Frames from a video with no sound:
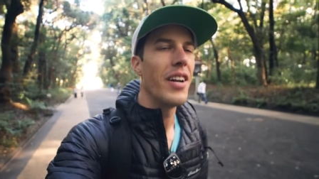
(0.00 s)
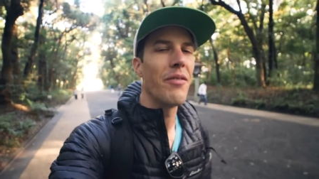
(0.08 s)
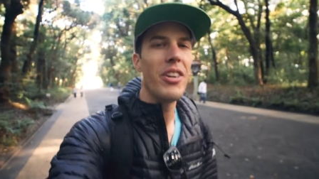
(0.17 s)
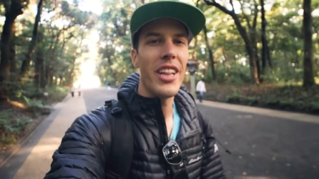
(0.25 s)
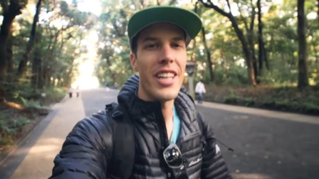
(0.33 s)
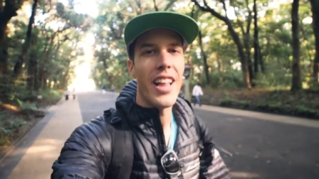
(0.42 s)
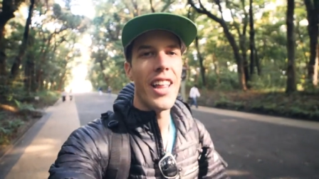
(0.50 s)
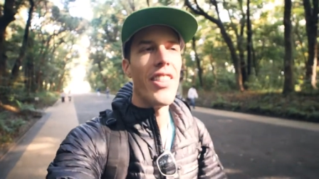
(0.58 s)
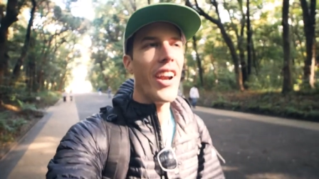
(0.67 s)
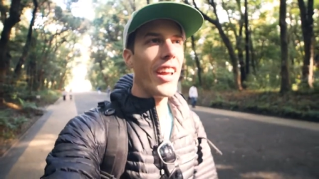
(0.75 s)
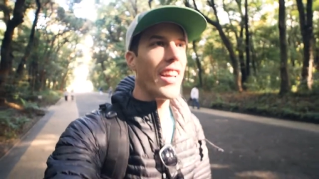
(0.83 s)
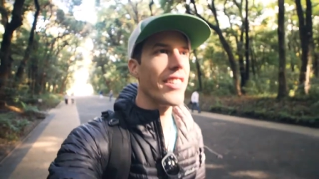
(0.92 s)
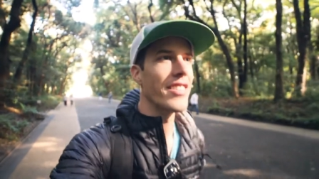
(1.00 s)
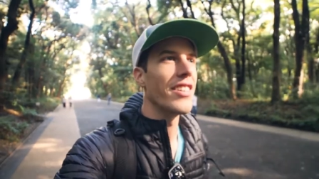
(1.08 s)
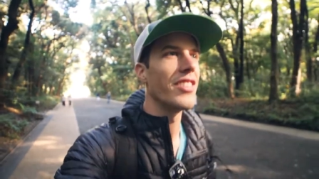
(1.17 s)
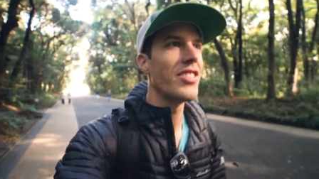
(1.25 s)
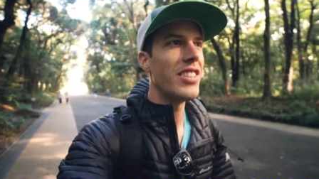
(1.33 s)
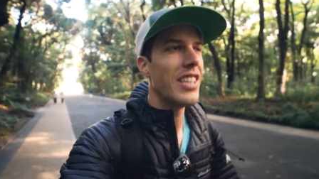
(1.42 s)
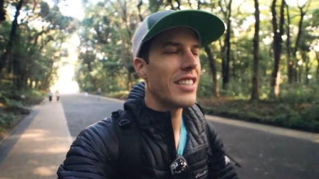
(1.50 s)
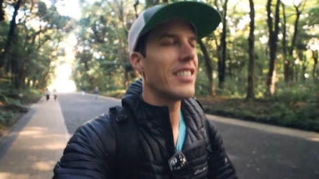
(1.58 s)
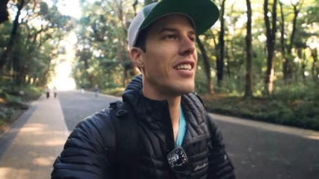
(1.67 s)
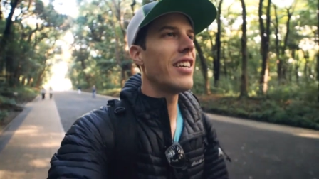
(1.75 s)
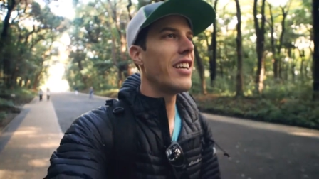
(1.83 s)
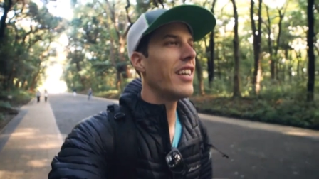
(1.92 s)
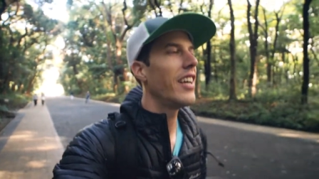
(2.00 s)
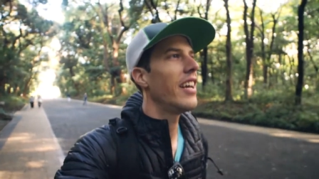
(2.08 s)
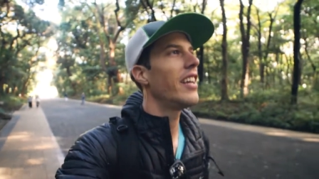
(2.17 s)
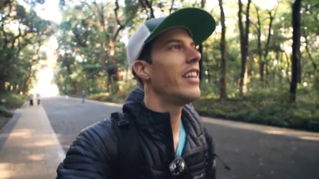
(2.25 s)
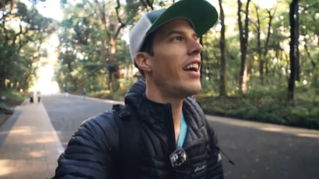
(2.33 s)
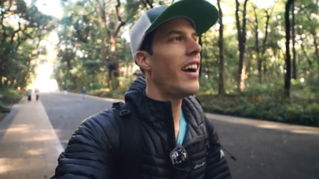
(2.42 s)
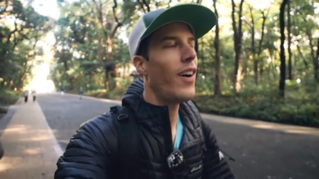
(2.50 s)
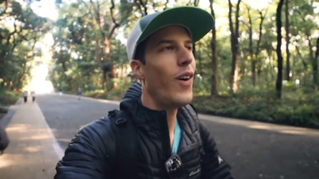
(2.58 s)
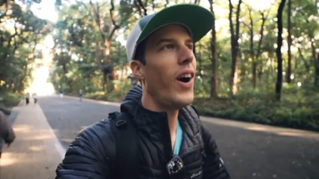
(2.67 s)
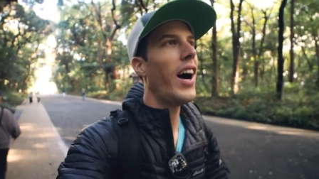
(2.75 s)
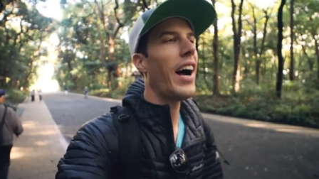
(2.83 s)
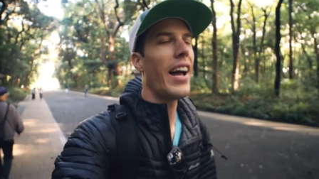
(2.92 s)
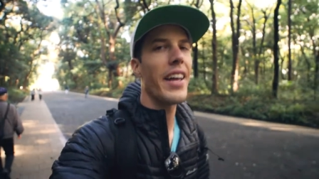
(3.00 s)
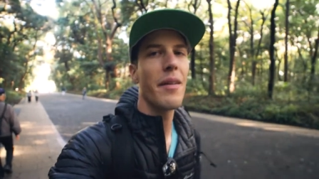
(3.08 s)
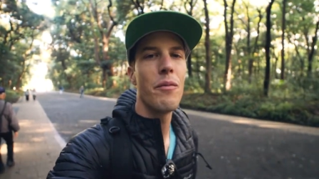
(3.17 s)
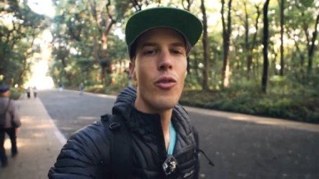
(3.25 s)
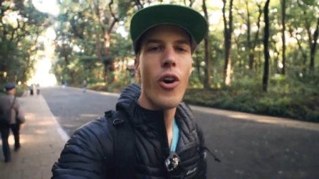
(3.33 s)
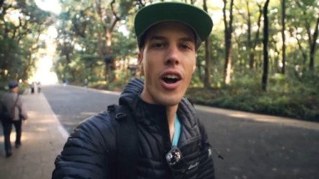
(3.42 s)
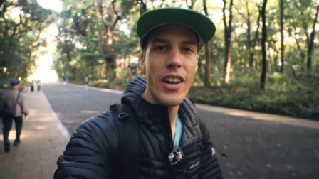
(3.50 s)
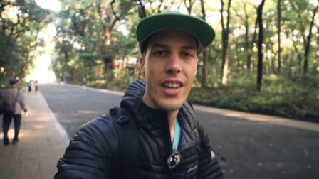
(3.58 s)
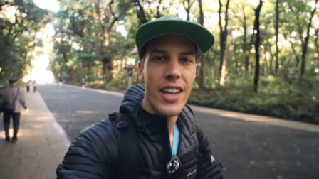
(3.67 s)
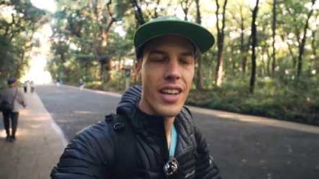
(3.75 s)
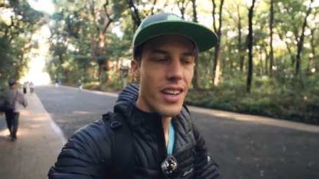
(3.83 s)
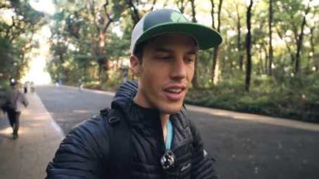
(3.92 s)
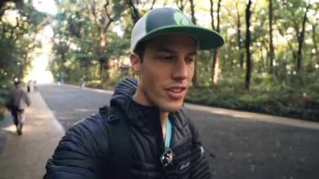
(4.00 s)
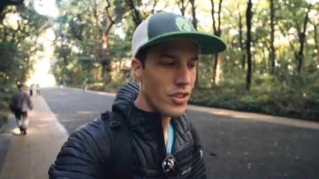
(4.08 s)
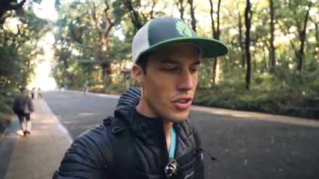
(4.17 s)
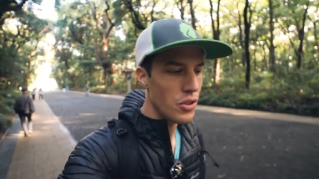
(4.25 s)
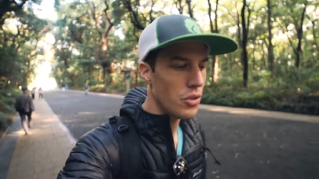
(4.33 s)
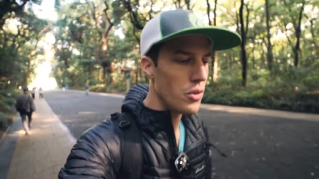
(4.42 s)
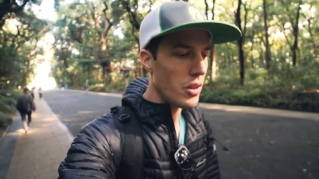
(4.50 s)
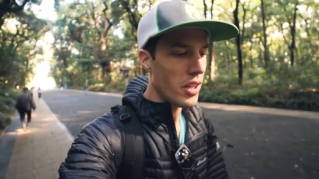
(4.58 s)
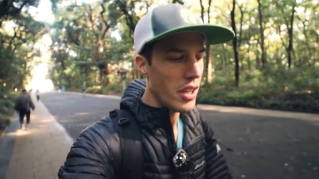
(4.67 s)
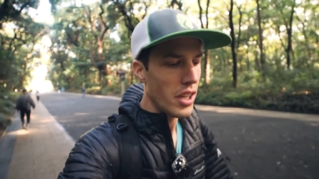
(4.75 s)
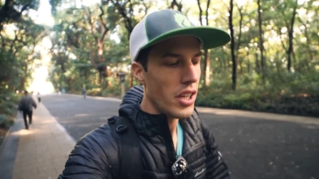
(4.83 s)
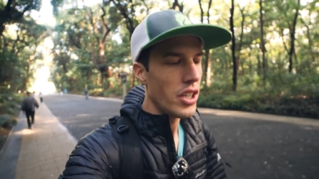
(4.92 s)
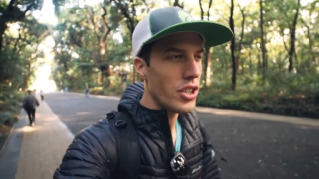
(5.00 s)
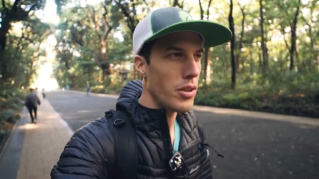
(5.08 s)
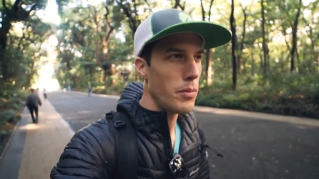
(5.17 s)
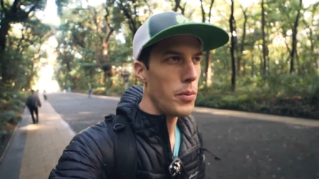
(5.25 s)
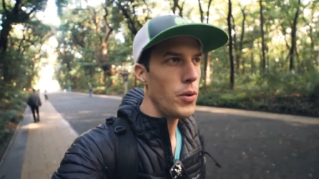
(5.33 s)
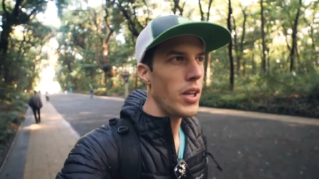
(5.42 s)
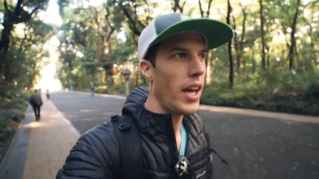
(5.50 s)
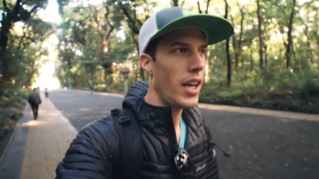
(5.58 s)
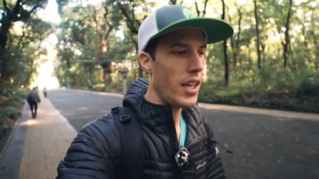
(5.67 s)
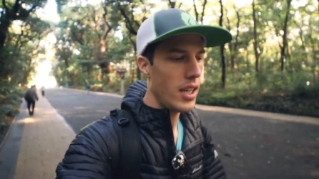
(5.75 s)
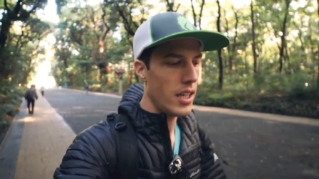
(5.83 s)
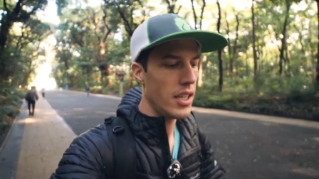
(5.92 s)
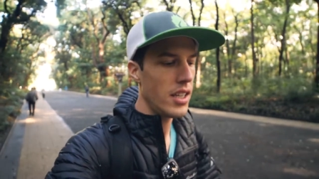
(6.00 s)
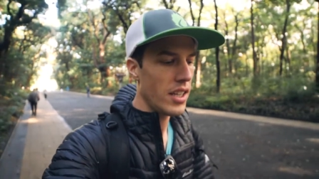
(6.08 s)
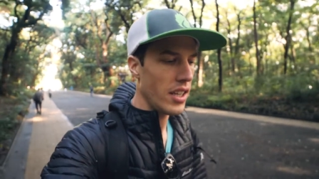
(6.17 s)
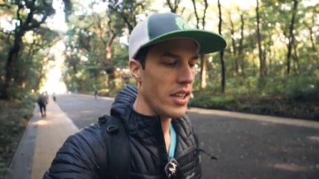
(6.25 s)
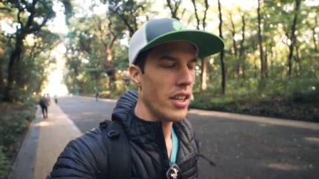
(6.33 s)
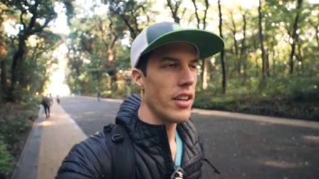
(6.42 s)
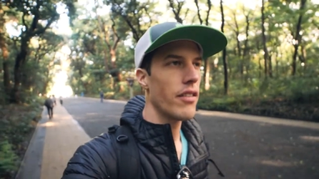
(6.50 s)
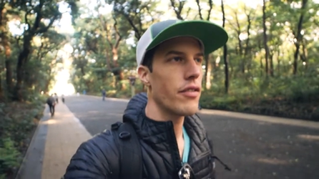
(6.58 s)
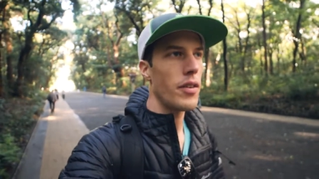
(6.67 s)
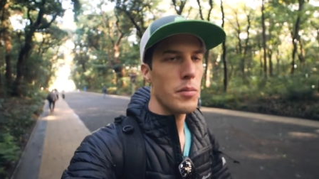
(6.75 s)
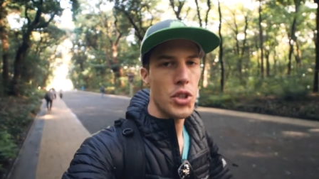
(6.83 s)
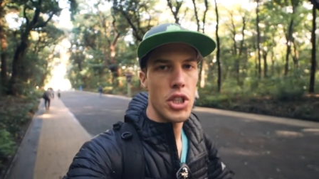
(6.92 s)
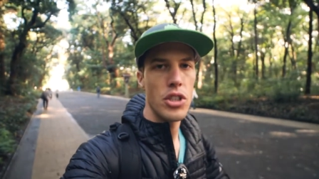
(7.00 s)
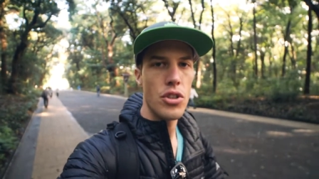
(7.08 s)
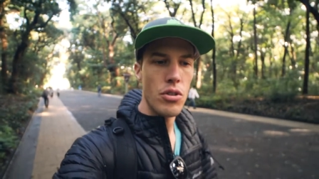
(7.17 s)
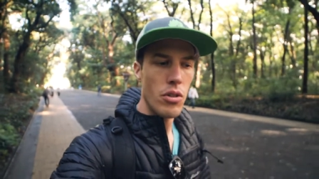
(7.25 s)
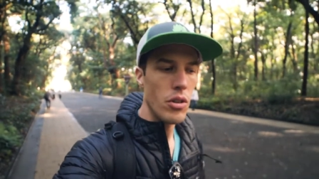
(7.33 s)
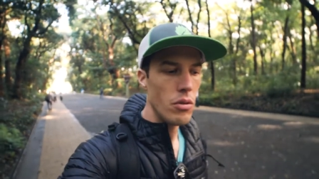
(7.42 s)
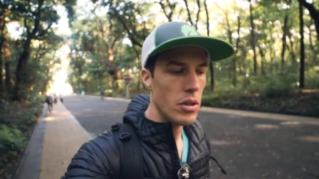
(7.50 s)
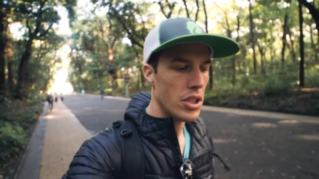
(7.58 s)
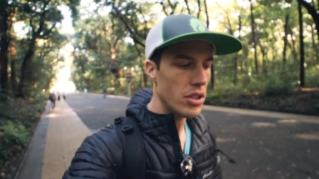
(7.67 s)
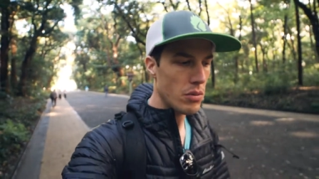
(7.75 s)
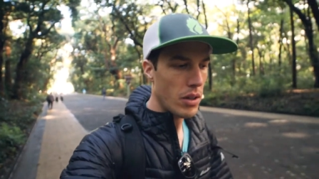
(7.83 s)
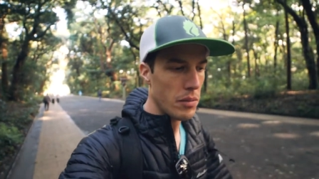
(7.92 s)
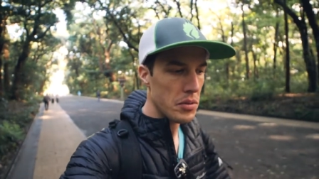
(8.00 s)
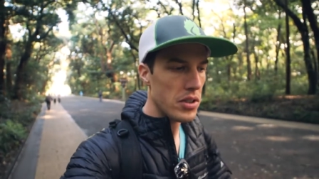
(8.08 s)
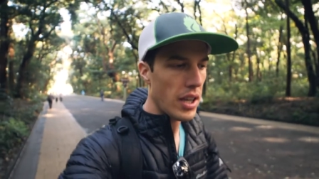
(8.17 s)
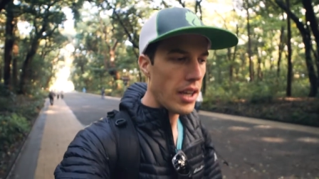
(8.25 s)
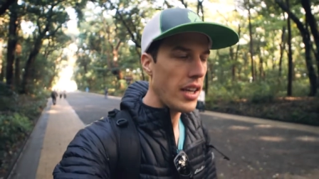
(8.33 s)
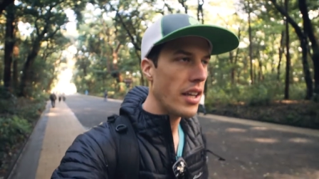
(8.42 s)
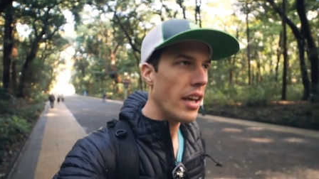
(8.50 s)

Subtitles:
and I'm really glad that I got to go see it. And now I am walking to Shibuya from Shinjuku, which is where I'm staying,